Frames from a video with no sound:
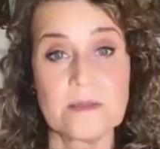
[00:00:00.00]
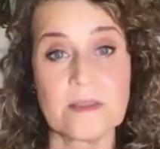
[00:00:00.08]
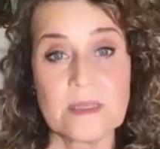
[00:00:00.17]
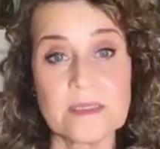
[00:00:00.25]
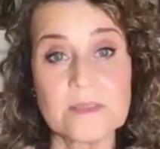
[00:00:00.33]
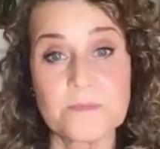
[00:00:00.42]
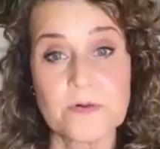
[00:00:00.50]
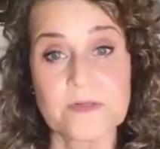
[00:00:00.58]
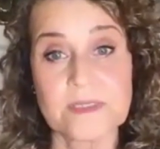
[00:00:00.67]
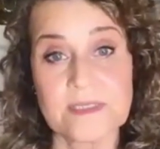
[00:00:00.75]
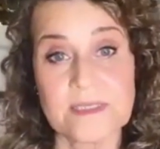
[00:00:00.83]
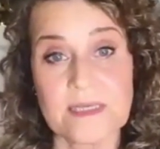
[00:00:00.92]
things
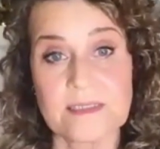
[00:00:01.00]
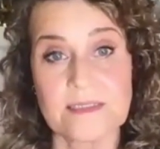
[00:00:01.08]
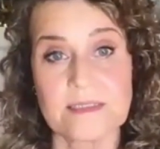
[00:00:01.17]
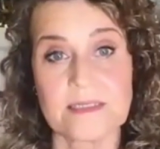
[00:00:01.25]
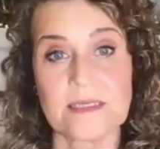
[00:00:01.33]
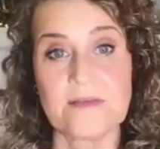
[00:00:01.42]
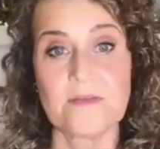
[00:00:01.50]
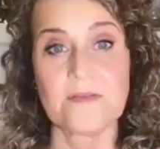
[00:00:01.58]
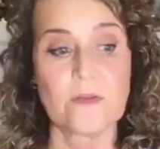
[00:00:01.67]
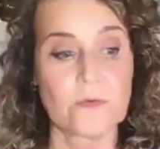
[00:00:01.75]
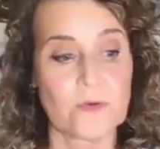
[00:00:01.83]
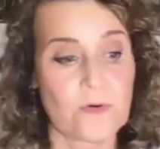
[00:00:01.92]
persist even
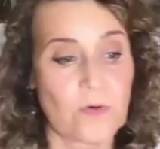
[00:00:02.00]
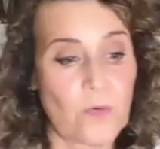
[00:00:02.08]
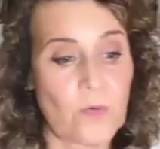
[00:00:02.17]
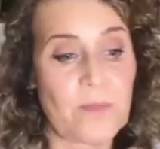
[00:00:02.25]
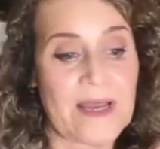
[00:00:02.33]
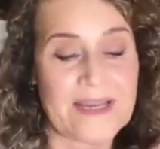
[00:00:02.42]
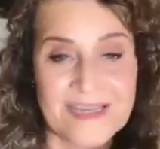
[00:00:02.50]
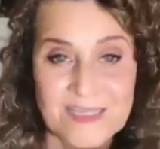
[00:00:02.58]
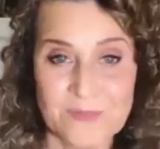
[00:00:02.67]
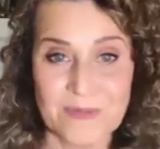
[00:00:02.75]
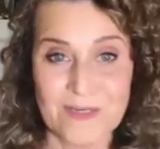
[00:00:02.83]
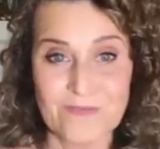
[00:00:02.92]
though your whole body
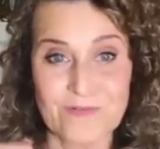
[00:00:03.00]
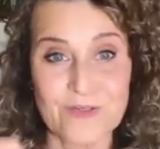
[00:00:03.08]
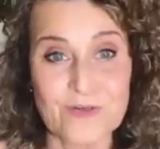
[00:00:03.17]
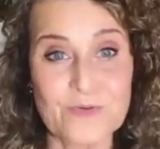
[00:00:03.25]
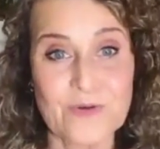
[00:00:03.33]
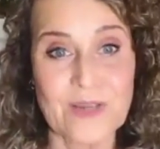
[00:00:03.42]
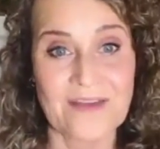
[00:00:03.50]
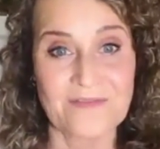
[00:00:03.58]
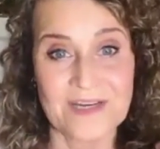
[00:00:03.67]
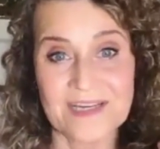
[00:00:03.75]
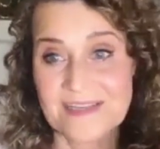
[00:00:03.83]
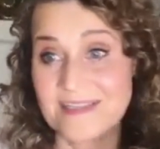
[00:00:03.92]
is being renewed
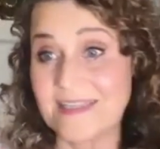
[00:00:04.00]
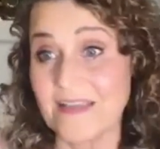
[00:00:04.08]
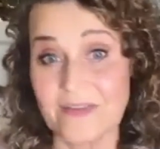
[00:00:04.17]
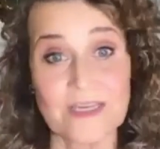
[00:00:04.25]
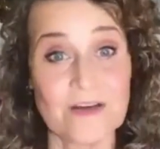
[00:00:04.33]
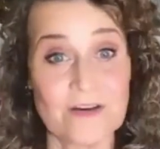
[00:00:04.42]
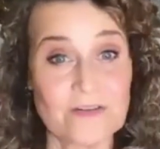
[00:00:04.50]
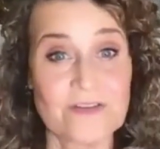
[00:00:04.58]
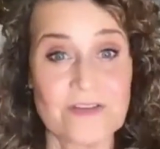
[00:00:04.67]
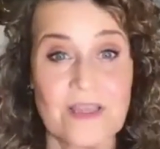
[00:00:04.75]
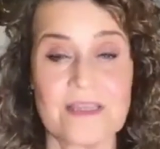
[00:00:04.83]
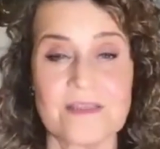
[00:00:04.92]
every 7
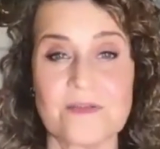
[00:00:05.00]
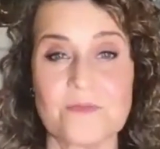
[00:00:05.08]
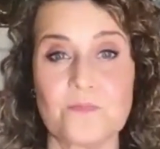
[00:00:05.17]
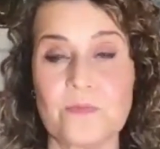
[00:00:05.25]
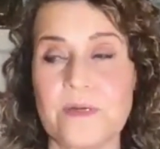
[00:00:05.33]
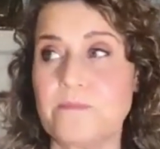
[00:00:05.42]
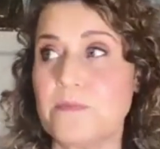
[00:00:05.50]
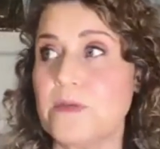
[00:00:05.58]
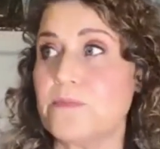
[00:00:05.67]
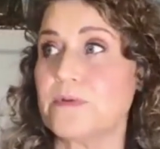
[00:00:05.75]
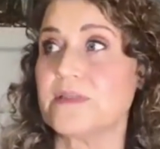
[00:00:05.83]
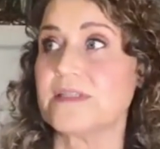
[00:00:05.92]
years is what
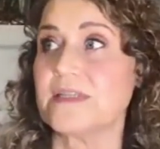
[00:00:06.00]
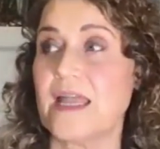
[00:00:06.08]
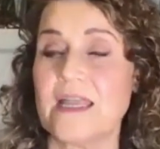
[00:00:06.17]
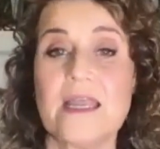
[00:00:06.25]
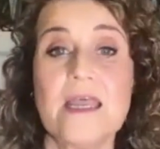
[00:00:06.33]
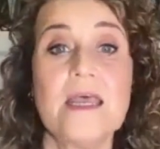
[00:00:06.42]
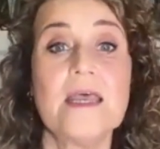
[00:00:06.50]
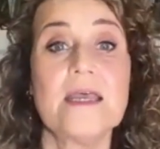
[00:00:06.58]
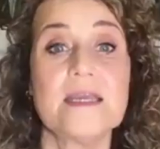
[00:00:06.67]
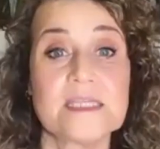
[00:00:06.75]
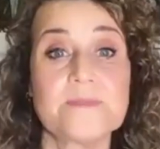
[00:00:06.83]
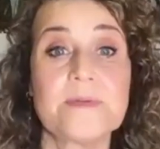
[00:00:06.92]
people say
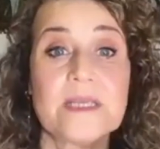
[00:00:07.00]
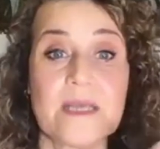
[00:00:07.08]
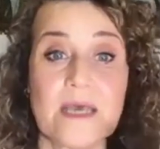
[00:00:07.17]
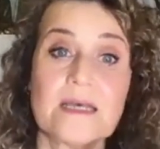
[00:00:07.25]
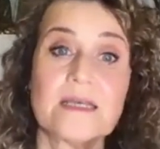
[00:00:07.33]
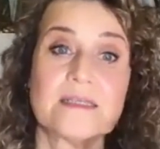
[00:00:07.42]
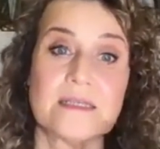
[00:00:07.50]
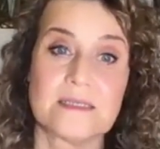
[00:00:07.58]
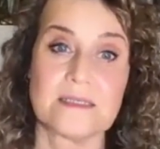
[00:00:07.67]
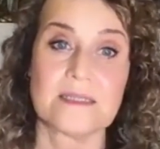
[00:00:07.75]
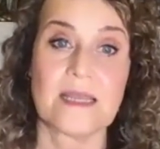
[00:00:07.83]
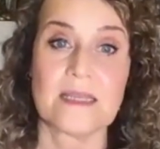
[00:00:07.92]
is because
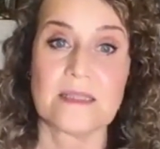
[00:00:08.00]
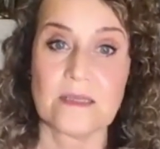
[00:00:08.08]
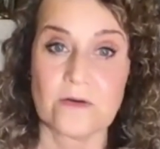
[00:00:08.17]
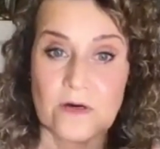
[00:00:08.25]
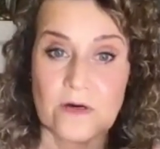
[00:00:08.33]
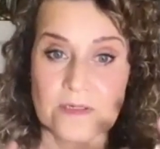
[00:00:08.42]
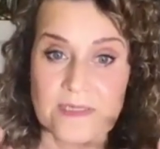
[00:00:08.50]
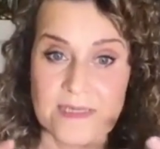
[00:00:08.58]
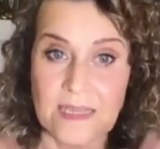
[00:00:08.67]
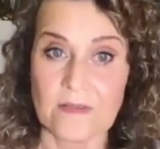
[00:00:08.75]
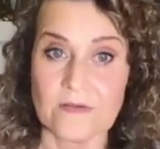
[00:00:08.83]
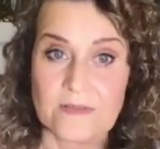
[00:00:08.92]
it's like there are
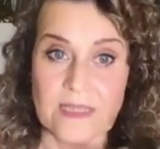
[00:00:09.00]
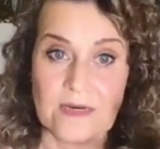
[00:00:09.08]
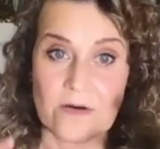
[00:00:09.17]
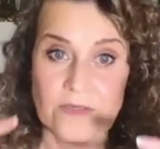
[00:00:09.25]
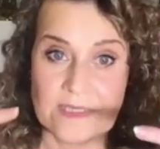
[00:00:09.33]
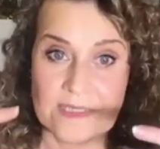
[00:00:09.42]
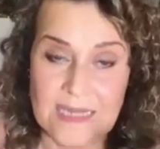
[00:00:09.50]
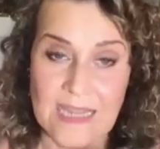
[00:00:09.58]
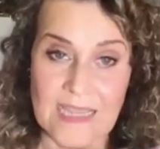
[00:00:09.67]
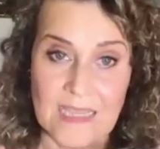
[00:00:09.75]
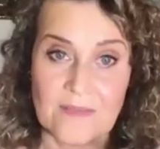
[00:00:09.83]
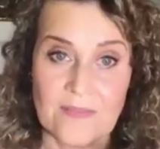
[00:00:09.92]
cells that are
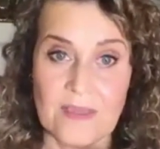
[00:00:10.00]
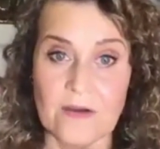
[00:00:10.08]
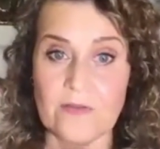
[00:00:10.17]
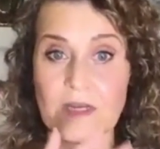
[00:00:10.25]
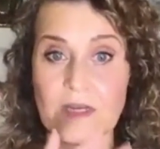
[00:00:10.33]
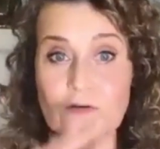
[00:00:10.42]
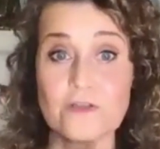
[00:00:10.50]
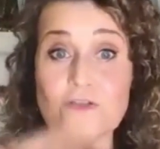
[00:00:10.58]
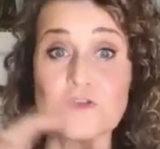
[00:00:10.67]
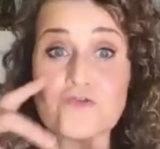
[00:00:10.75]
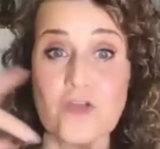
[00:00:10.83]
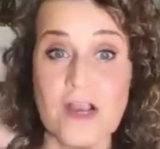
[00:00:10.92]
staying there that are
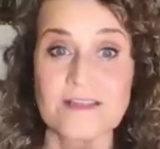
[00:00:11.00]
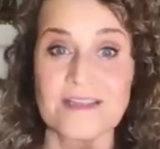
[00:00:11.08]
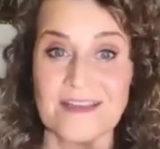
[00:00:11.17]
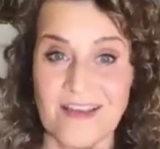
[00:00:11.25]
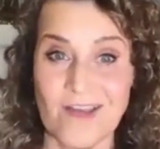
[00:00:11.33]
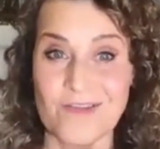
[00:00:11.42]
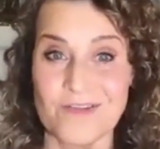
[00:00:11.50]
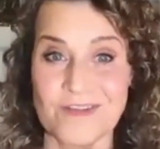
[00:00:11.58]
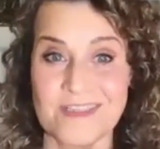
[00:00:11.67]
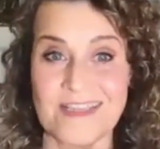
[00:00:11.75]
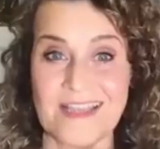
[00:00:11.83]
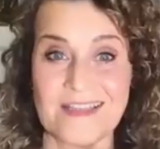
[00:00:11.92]
instructing other
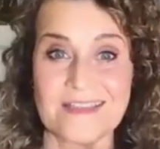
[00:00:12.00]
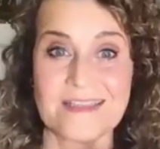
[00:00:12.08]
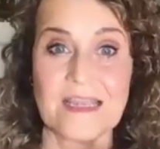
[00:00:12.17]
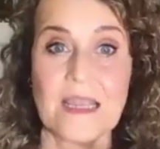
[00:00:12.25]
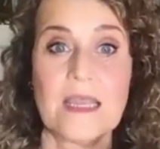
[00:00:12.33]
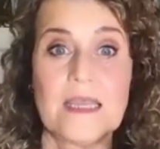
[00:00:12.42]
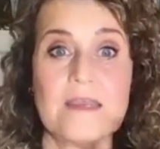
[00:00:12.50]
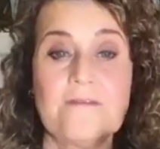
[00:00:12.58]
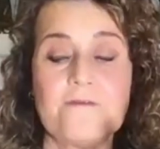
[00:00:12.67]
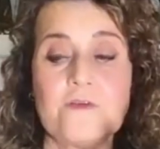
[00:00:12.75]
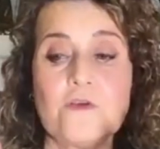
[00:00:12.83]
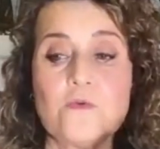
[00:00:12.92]
cells
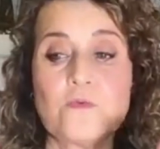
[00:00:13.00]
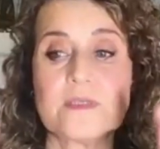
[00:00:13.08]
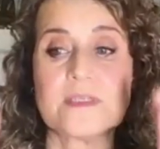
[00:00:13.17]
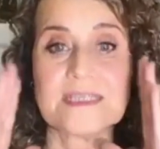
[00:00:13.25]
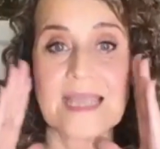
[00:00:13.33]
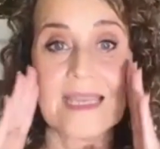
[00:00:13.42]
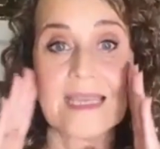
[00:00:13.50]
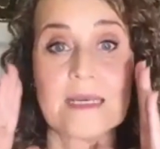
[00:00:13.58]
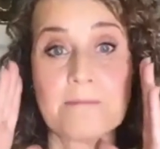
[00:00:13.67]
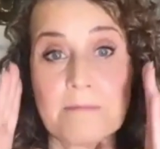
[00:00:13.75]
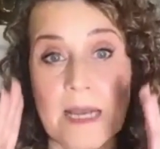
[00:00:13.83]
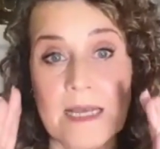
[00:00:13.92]
if you stay in a
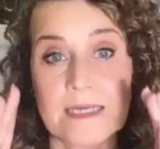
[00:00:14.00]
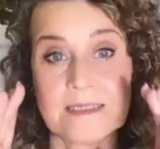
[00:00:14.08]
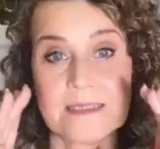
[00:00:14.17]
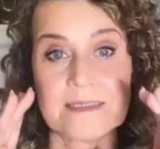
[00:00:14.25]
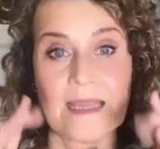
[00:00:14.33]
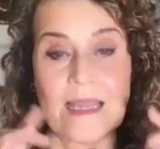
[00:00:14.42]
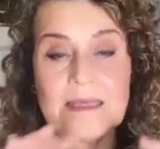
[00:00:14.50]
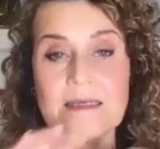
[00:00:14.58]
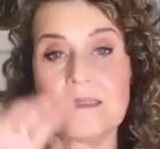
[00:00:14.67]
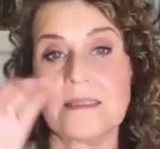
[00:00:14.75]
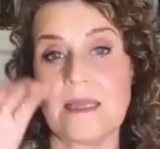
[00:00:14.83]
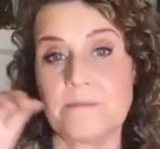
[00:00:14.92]
mindset
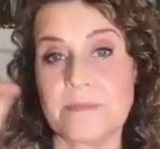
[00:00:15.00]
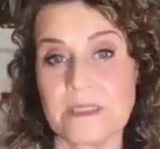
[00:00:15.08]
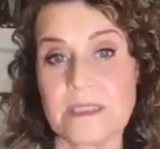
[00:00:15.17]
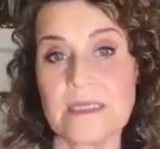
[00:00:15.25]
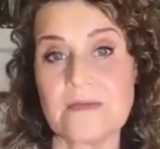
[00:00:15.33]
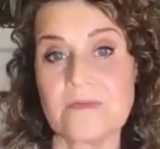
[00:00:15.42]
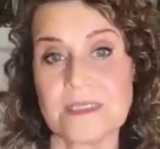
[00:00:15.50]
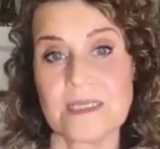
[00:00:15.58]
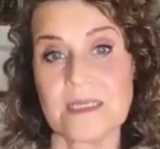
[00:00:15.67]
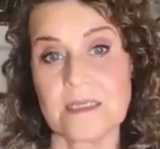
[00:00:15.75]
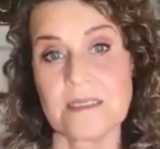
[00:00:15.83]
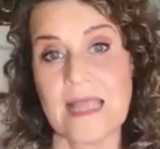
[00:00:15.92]
that believes
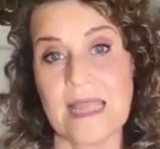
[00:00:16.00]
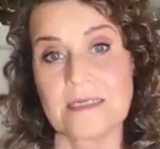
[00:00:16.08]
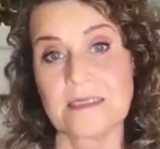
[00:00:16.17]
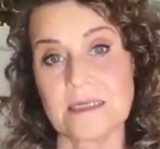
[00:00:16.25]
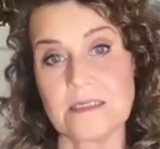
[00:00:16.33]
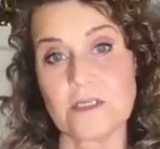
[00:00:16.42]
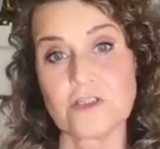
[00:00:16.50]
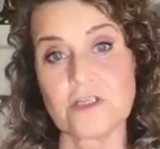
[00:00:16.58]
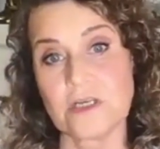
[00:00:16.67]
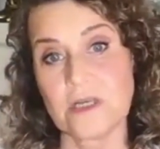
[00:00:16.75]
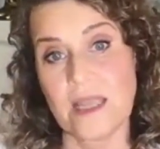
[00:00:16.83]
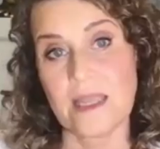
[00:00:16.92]
in that
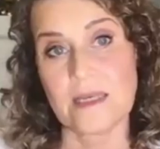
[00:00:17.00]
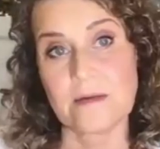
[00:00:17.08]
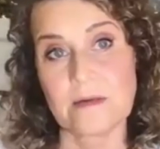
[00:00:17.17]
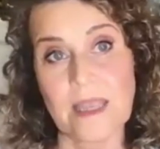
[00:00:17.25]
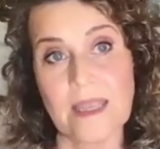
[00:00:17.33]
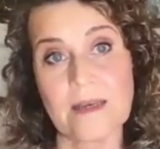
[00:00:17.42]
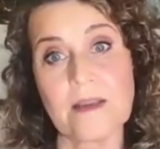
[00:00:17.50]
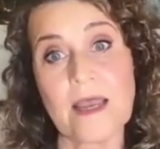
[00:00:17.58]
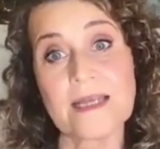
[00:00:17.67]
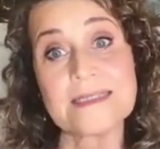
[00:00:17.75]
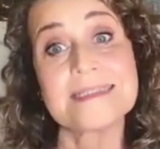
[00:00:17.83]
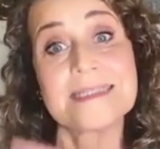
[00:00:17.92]
condition and and
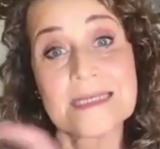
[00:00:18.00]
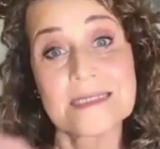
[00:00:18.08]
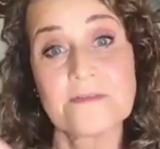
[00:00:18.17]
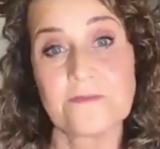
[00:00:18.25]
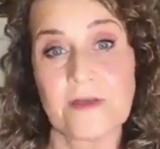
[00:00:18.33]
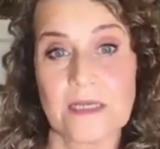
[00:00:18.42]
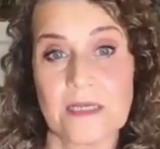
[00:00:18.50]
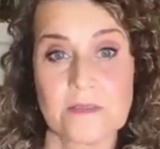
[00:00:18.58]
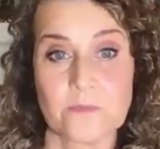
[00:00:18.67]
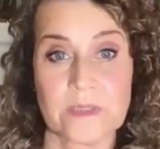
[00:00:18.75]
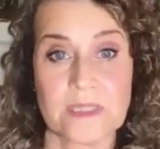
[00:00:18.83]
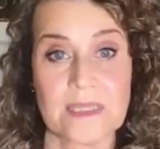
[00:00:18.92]
identifies
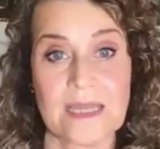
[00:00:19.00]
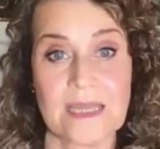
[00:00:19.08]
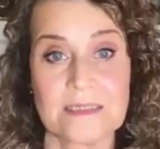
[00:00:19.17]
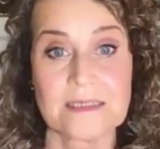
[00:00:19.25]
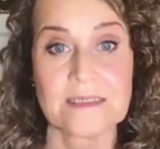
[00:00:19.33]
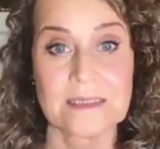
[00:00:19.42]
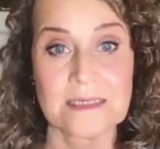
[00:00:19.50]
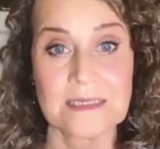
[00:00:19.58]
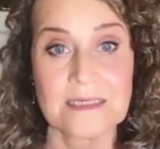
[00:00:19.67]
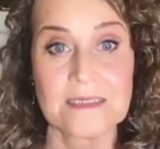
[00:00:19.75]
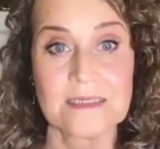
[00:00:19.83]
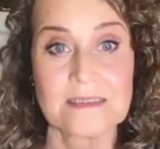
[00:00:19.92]
with that
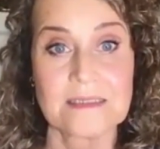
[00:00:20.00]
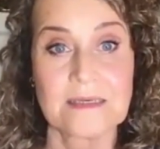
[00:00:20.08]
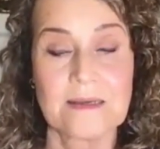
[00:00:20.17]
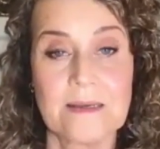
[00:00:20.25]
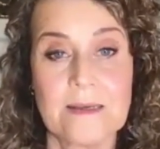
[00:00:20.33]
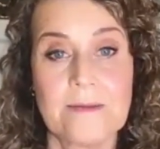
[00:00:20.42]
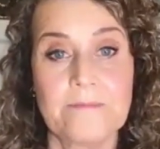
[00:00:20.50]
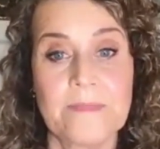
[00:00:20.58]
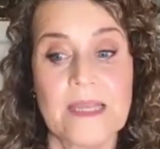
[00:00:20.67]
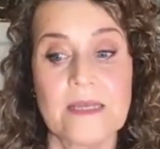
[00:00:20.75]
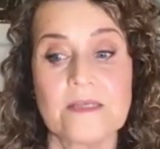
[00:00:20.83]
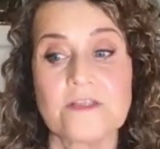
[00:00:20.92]
disease
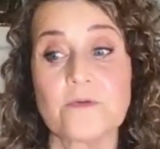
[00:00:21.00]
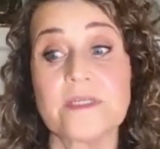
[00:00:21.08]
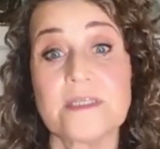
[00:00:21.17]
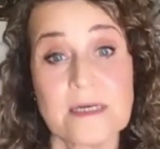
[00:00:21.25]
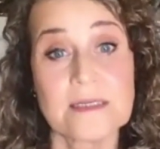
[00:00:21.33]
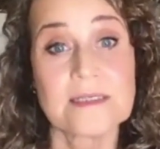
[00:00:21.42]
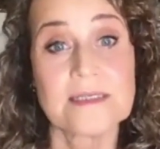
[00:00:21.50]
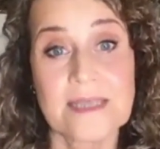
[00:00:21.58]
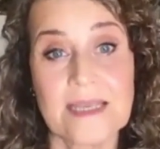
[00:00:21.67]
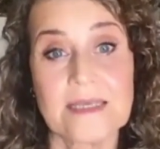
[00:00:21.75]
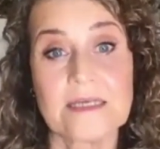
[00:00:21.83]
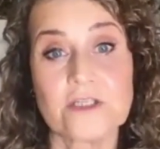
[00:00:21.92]
so it does
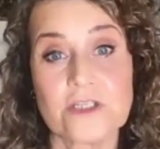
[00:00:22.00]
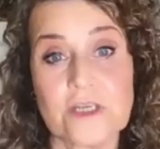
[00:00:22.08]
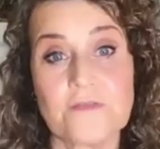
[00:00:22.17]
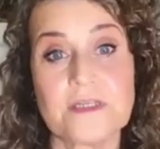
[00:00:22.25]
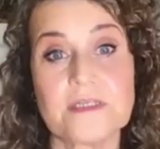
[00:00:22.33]
take a shift.